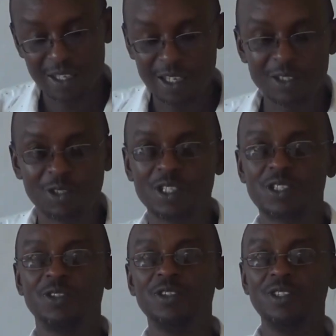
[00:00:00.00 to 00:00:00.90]

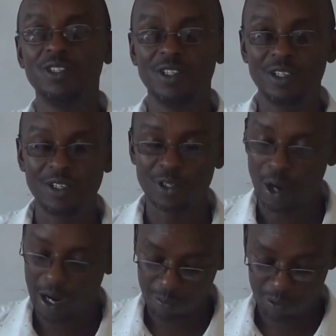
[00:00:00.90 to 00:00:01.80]
interest on your
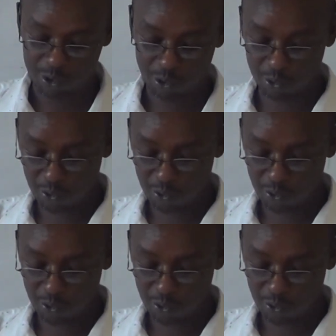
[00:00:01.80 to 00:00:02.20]
capital.